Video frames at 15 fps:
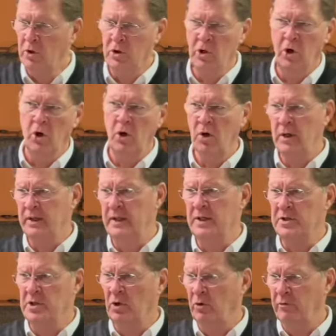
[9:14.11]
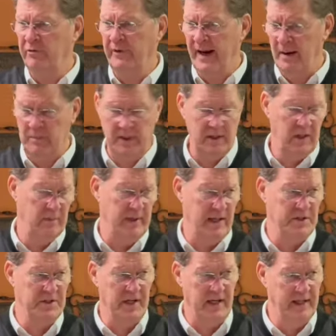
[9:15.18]
Korah and his whole family come
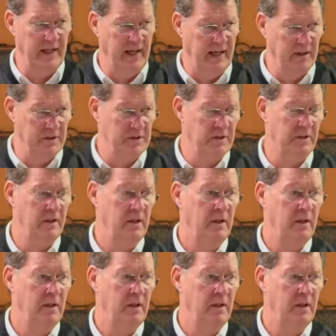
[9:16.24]
outside the house.